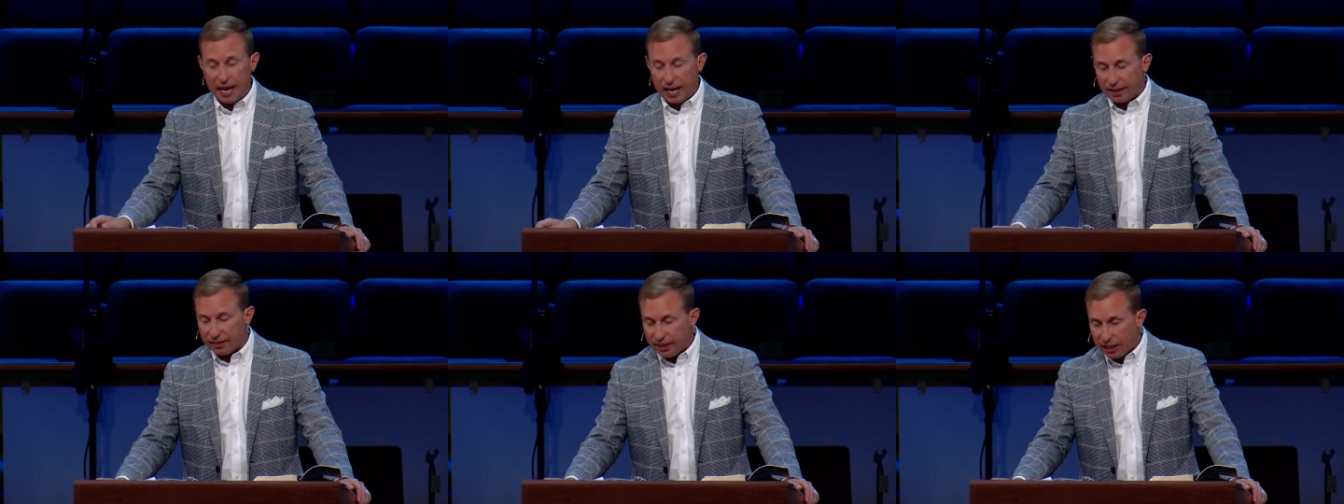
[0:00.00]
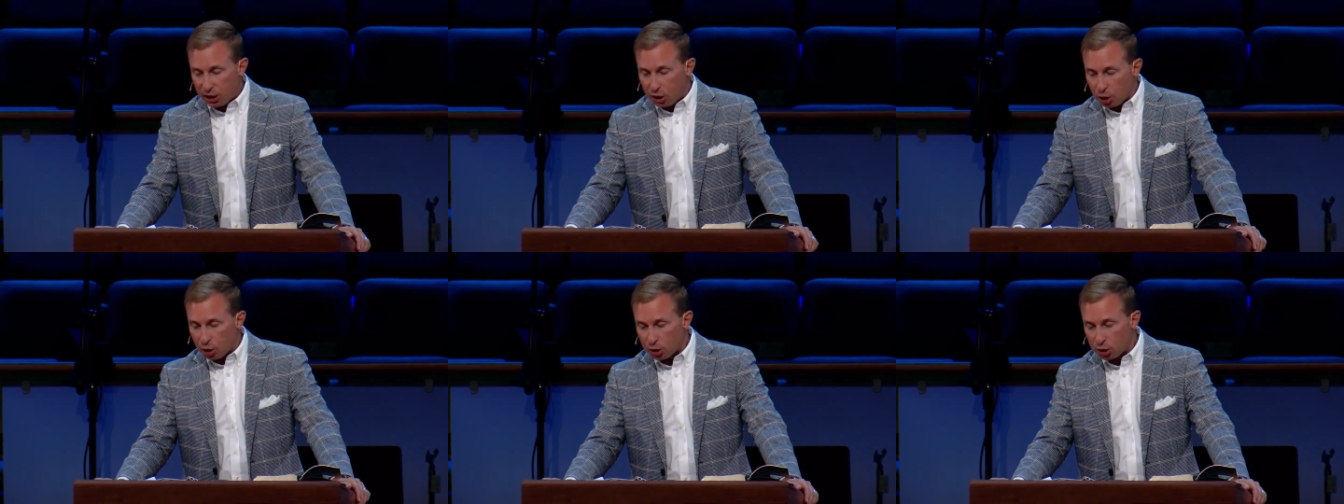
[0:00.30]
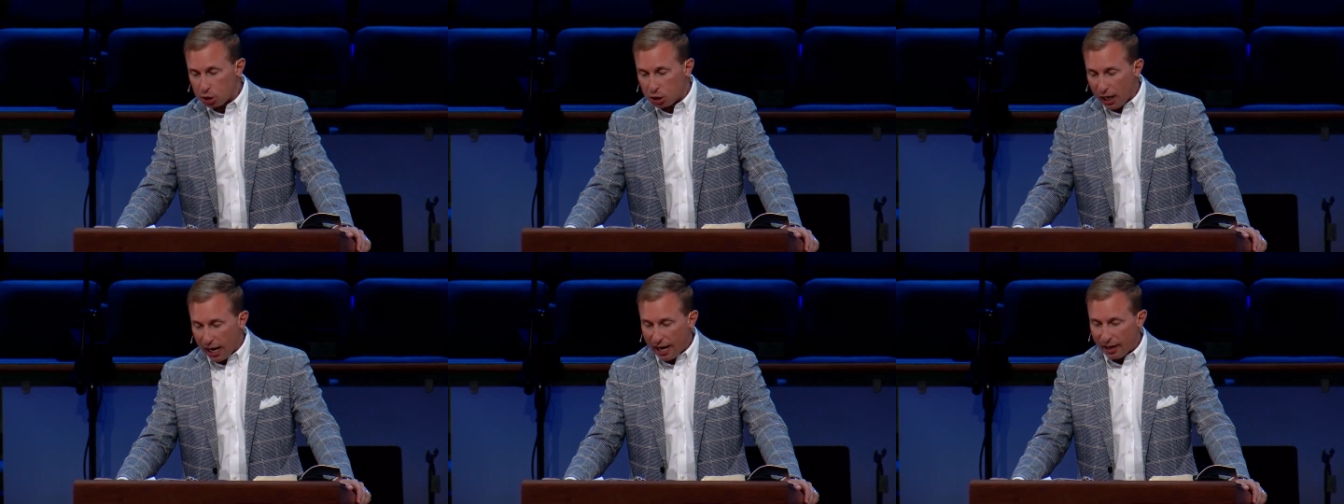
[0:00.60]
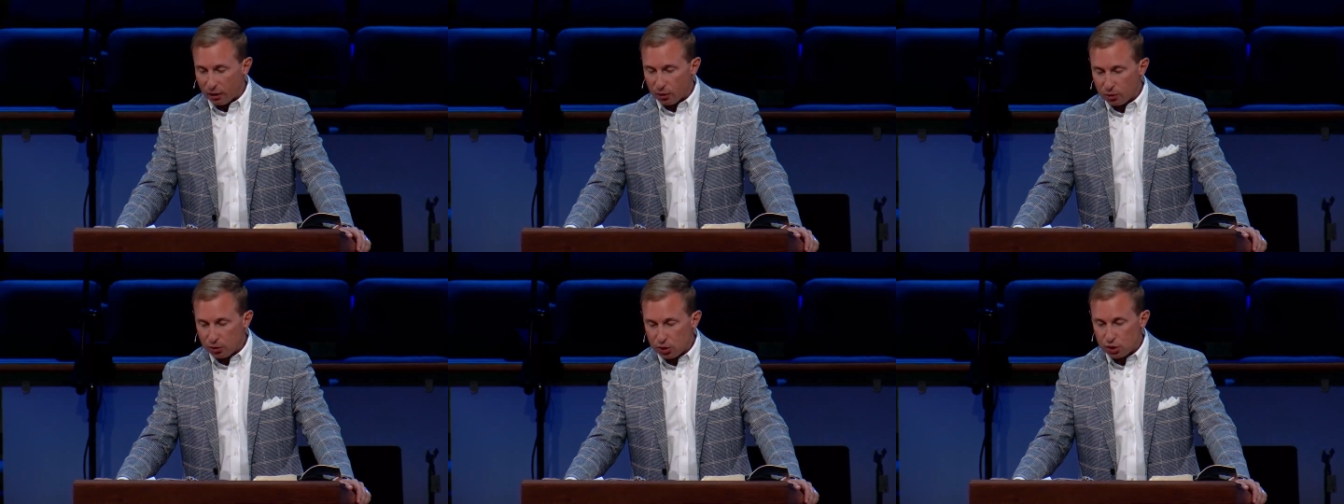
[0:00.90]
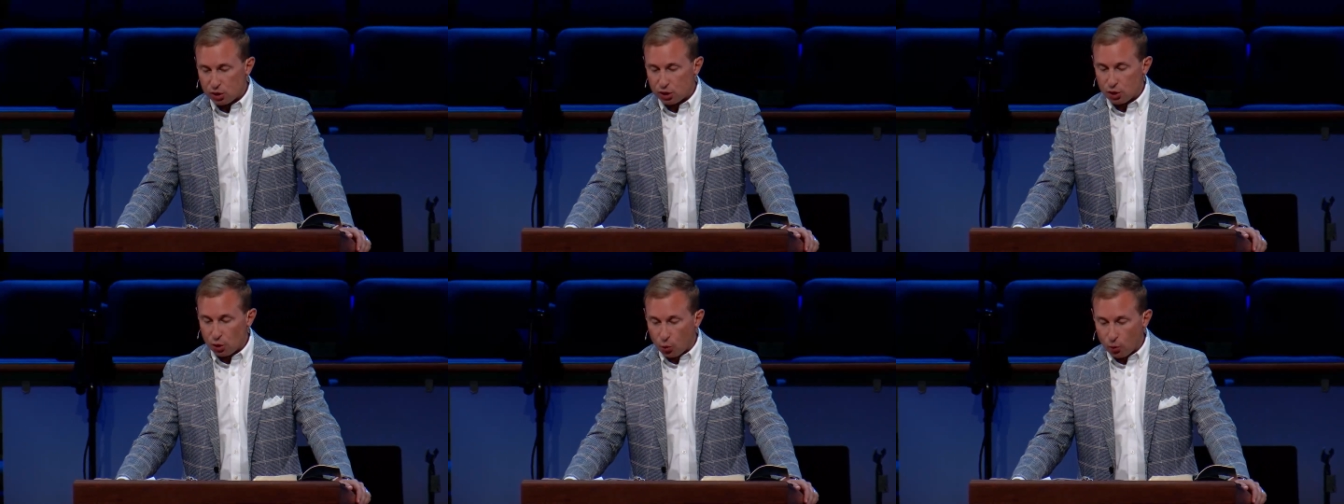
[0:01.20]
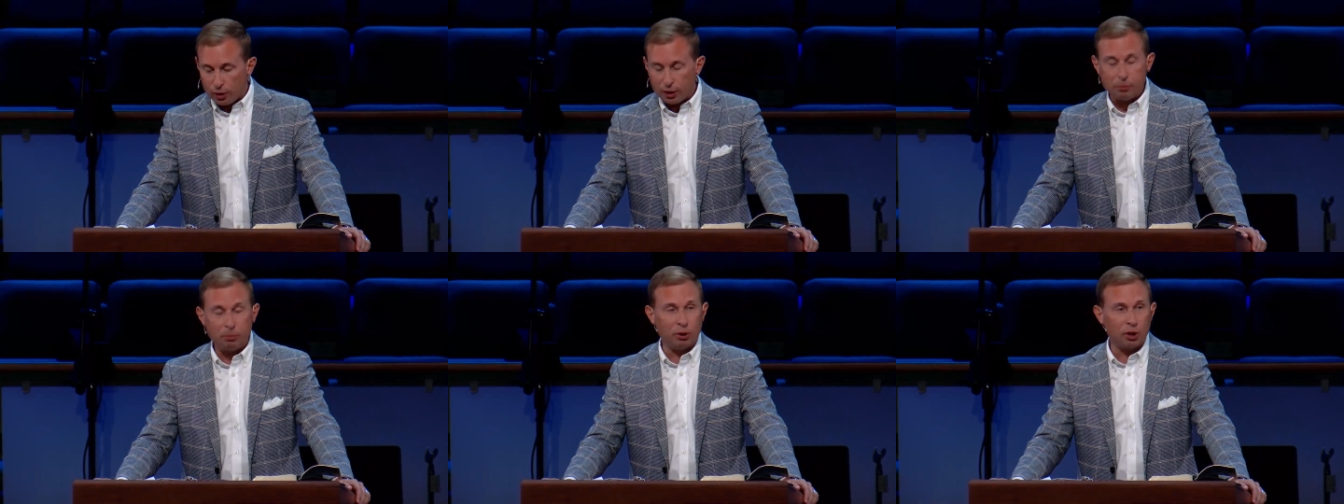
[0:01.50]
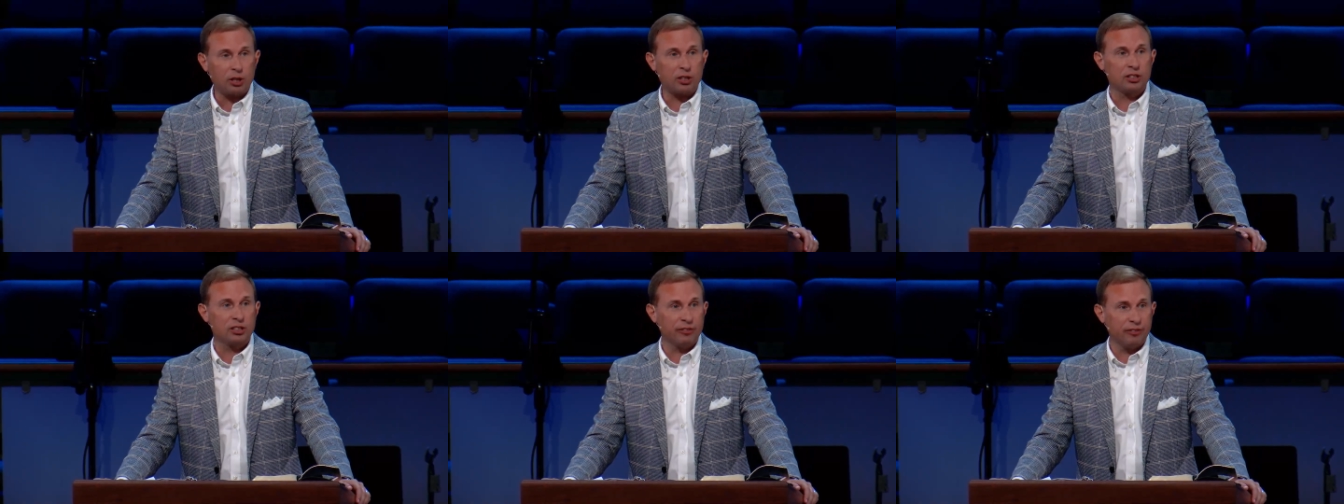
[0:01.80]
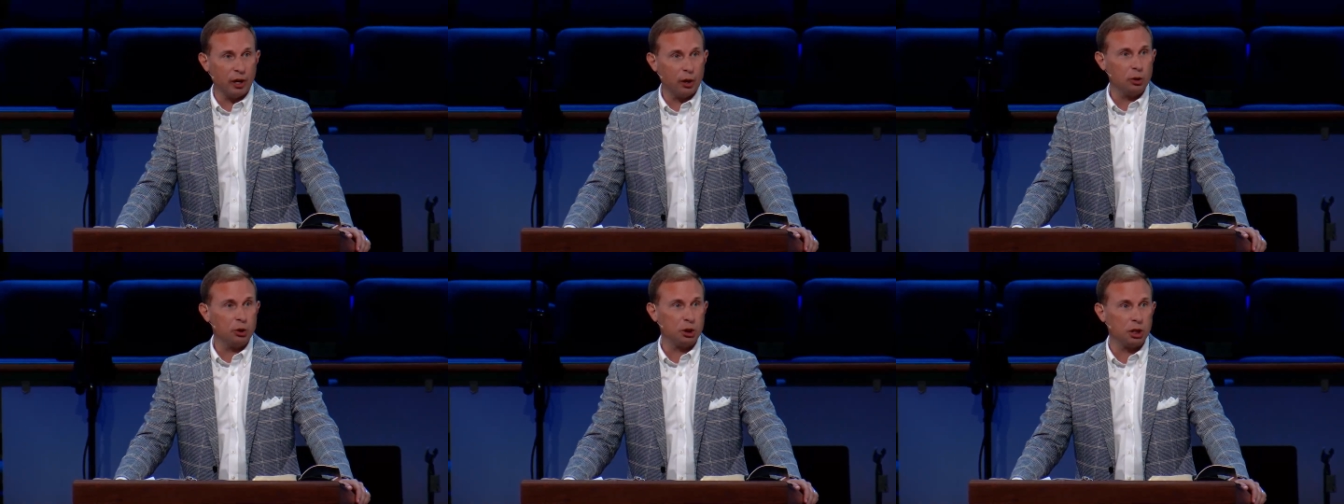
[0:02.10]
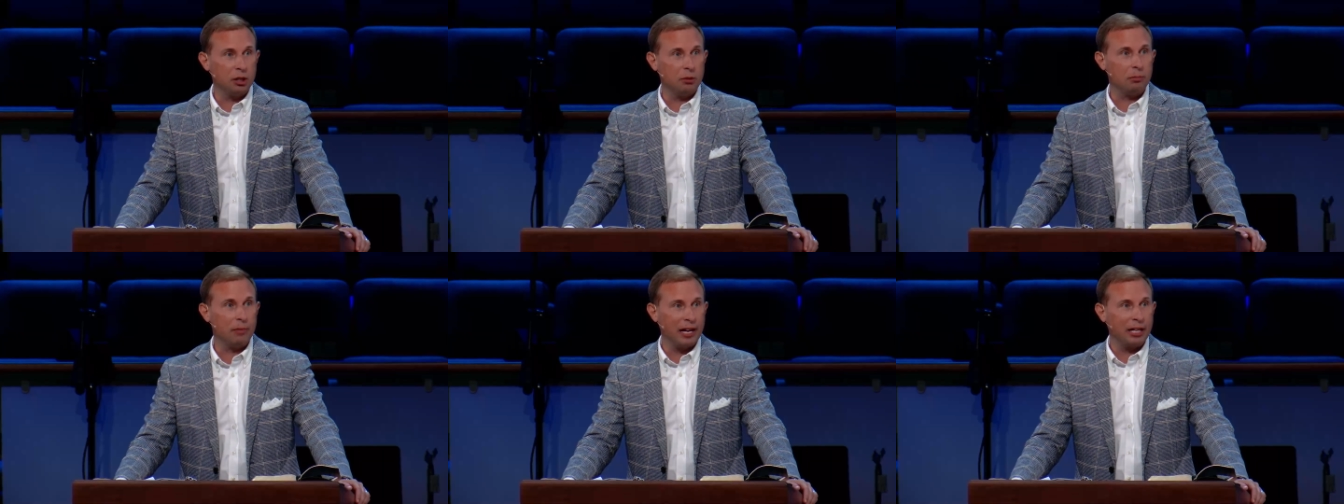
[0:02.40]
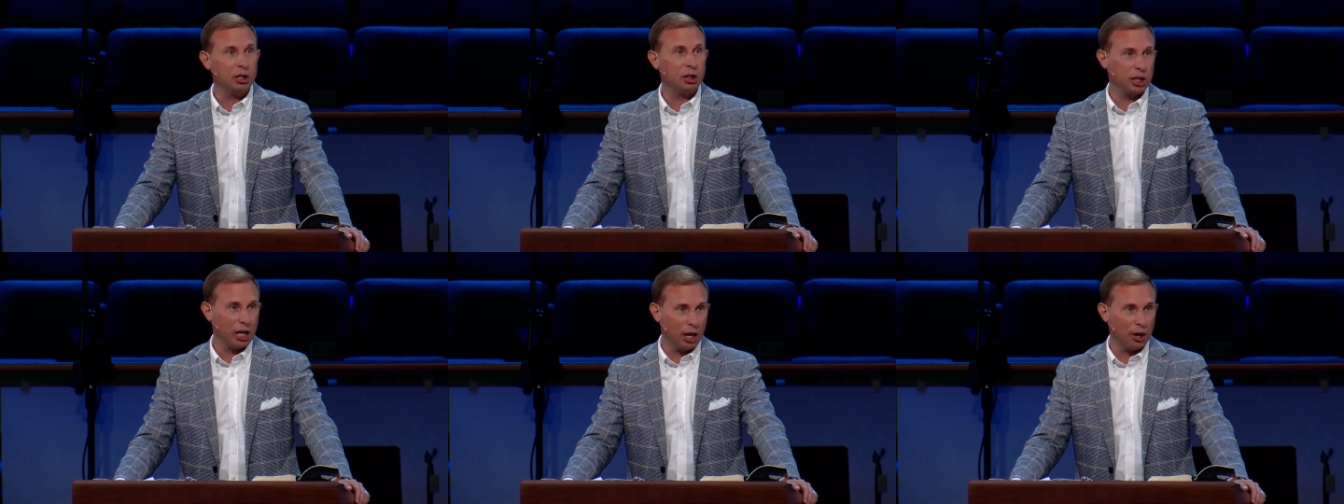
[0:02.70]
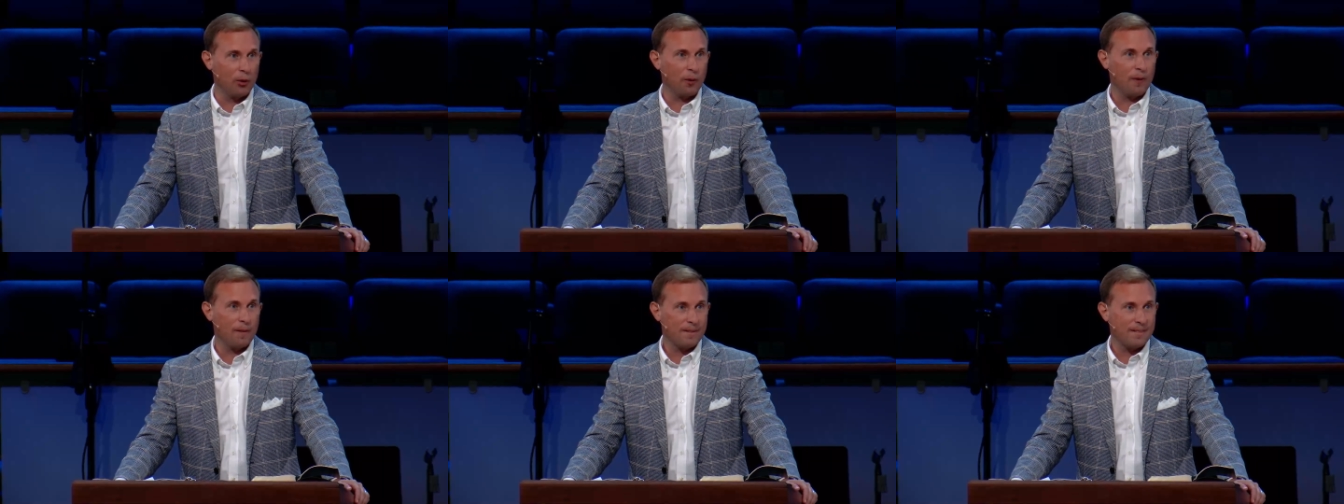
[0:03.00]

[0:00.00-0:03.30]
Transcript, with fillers: than your child's storybook devotion may show.